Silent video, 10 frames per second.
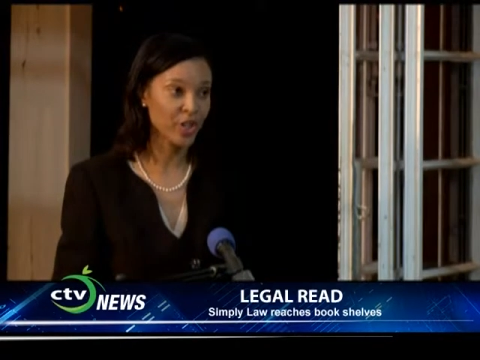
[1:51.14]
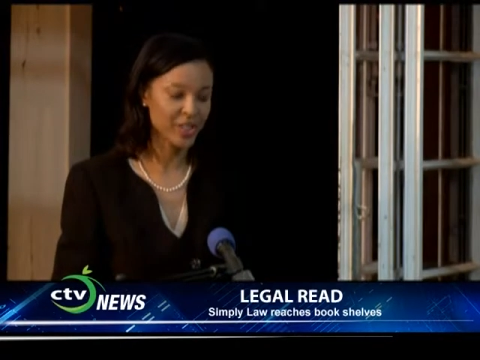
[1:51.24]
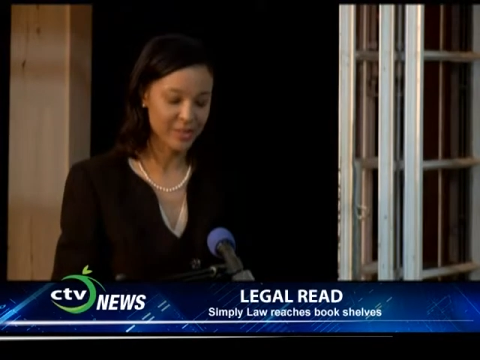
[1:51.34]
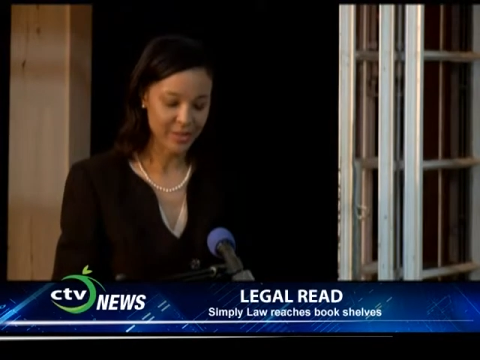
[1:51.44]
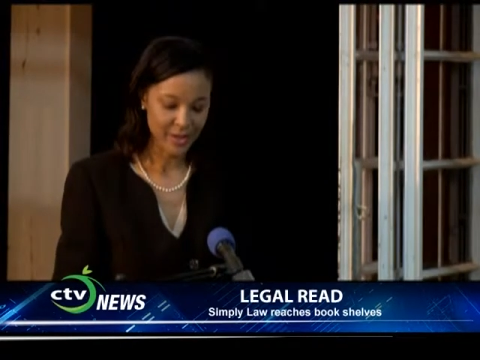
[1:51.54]

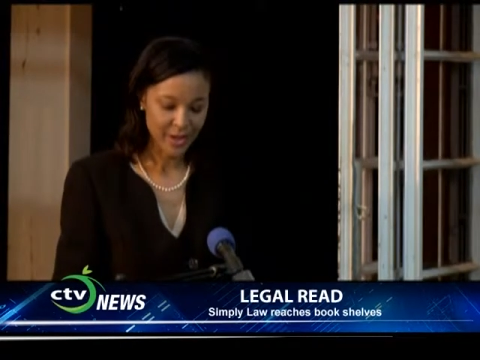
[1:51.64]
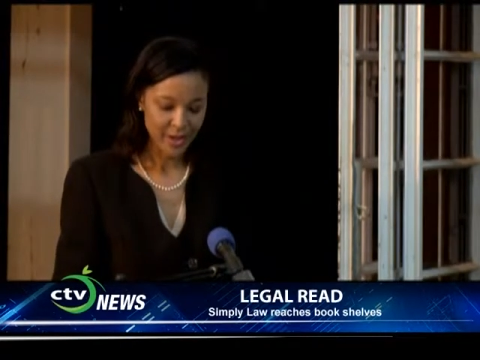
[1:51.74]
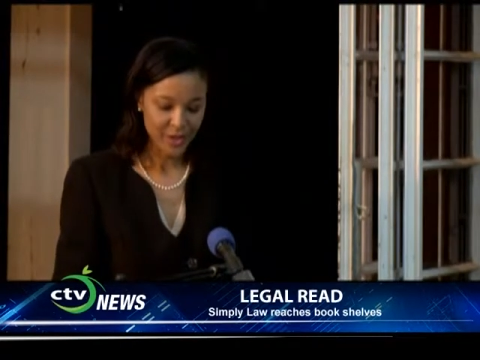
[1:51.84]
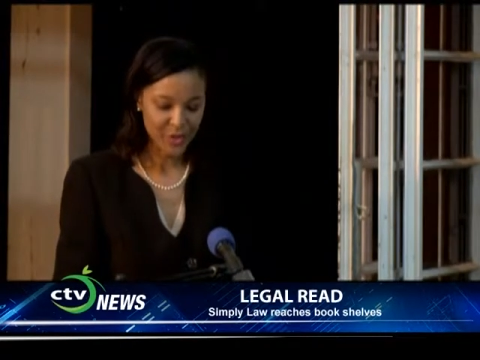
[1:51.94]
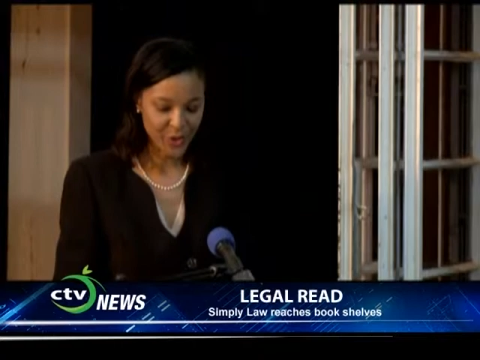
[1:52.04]
audience,
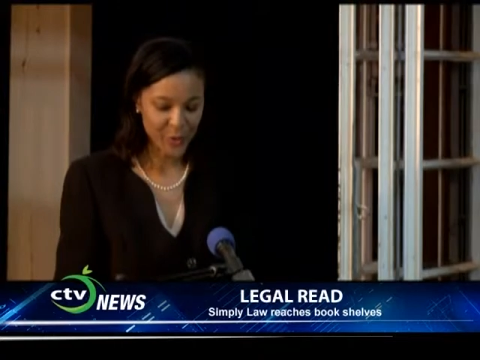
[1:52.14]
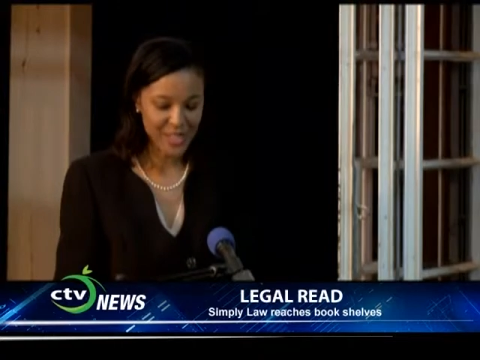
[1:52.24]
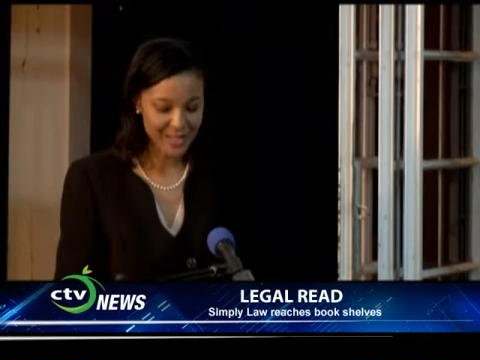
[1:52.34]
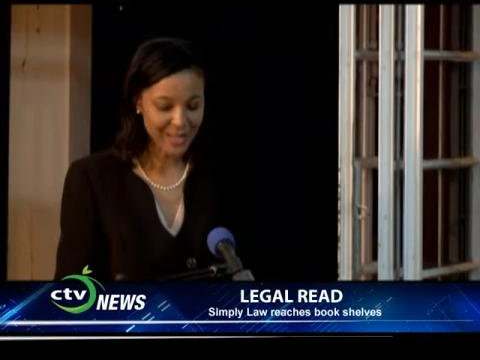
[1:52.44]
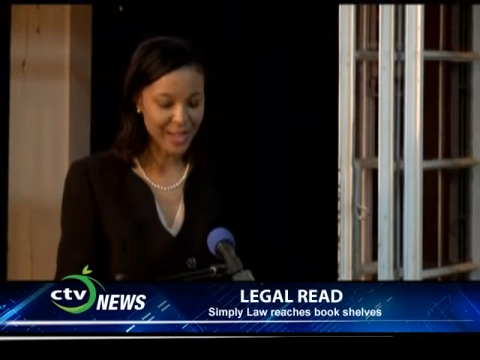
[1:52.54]
so we
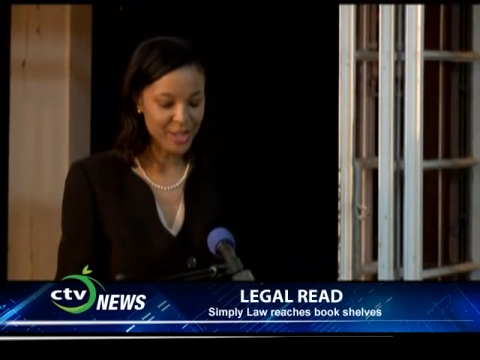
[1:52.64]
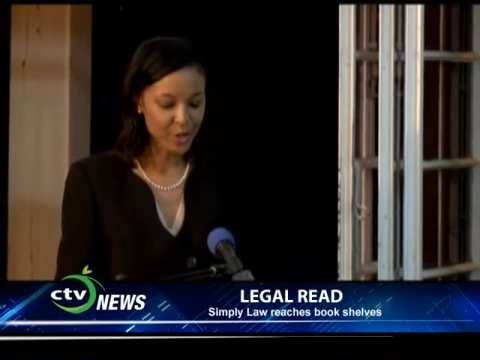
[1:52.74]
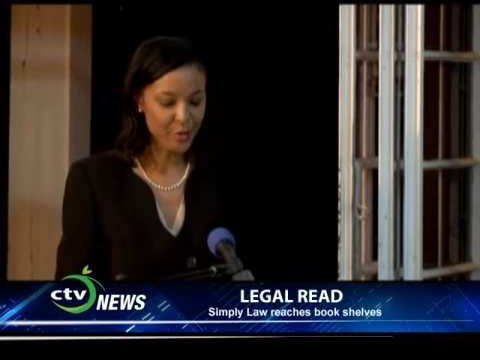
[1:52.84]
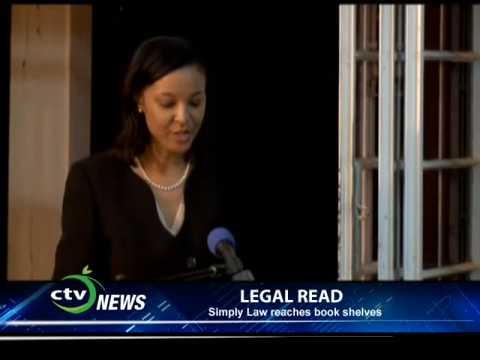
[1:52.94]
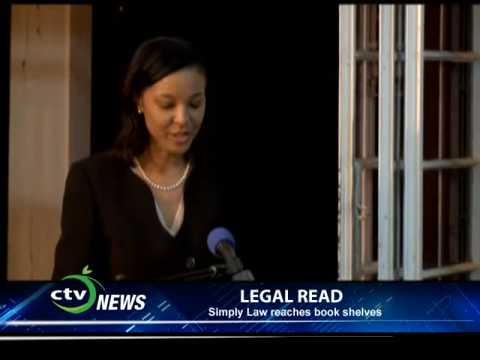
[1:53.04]
decided
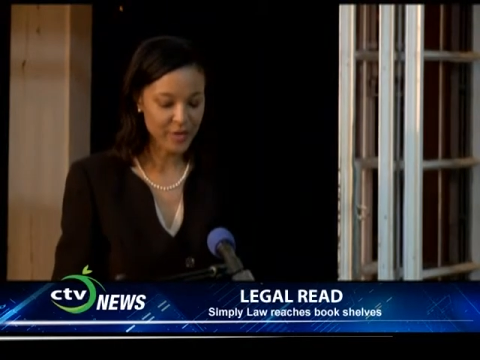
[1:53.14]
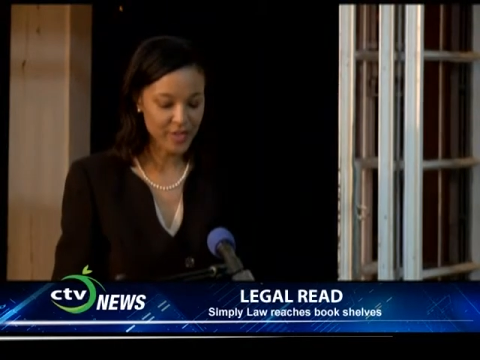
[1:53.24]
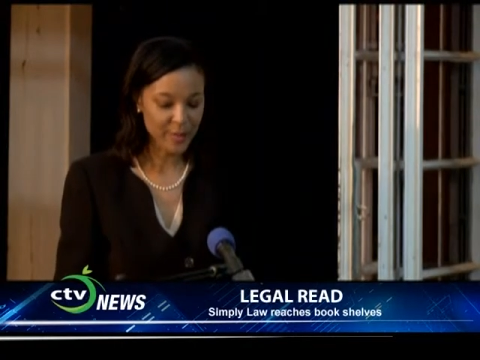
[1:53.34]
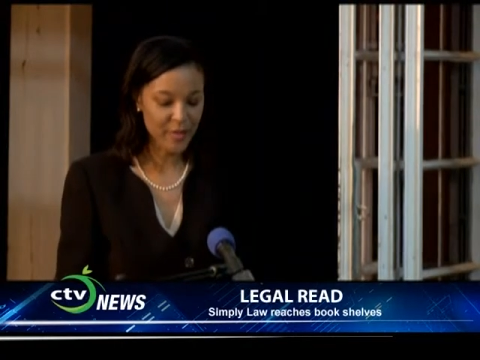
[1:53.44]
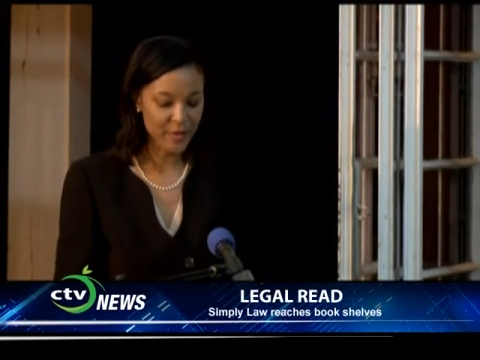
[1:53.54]
to reserve
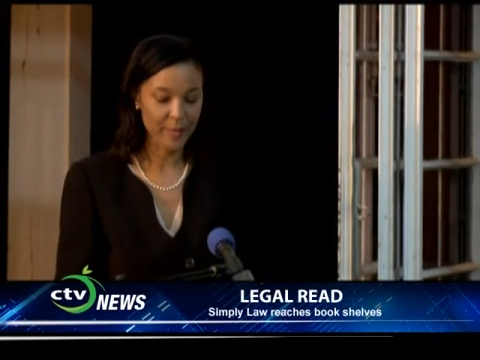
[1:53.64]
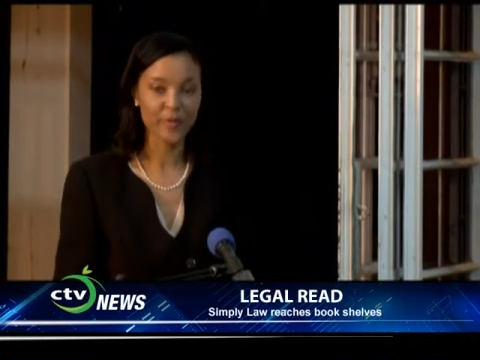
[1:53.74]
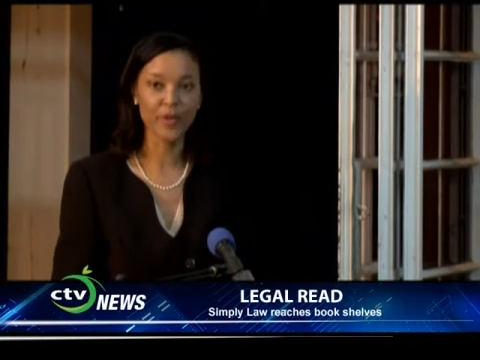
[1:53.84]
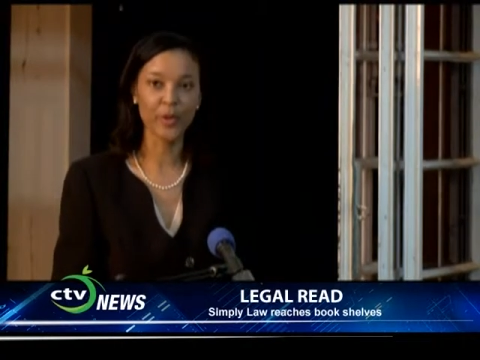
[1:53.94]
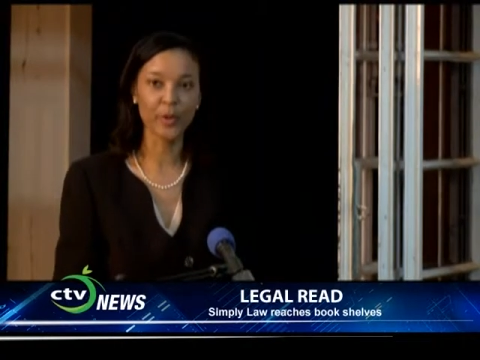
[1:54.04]
some of them
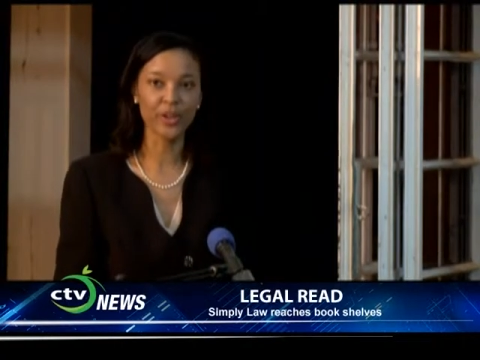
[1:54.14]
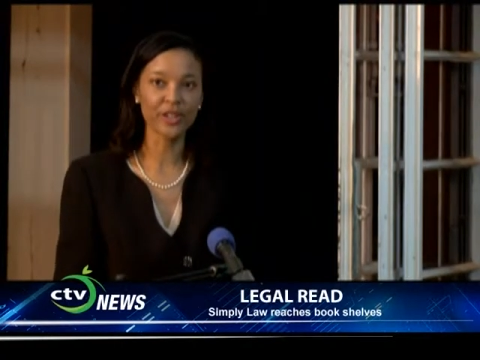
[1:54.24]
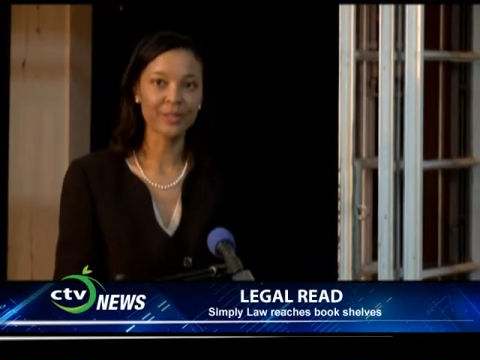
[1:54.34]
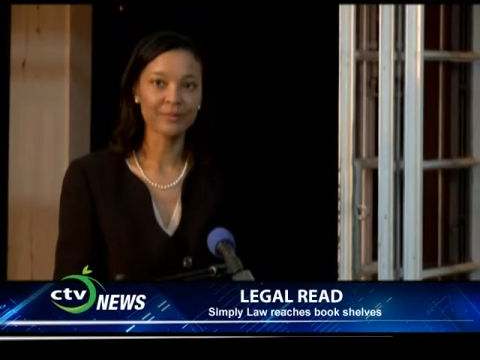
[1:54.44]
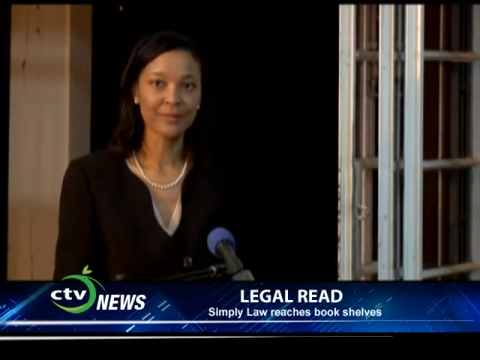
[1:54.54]
for the book.